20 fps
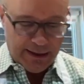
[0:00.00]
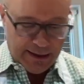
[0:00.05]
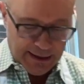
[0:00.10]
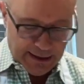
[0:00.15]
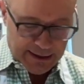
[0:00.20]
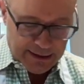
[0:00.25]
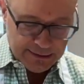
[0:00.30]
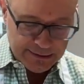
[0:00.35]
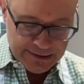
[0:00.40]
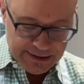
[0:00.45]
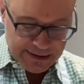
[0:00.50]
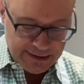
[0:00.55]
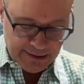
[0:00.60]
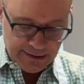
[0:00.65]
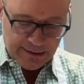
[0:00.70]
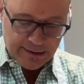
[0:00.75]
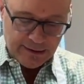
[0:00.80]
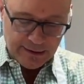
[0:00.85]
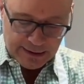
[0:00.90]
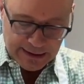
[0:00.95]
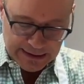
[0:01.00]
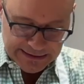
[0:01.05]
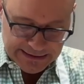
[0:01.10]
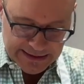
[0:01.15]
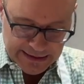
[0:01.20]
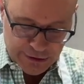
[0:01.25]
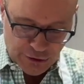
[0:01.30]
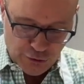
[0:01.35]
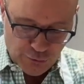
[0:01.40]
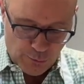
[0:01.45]
and
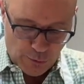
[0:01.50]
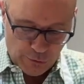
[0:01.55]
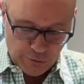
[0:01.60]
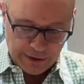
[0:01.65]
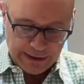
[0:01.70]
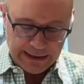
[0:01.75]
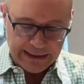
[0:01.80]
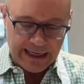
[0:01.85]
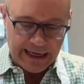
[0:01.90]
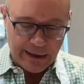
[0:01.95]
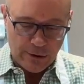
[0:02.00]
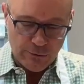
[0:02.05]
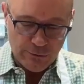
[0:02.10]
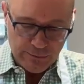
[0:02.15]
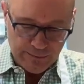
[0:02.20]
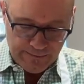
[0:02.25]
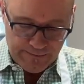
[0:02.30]
continue rolling it out.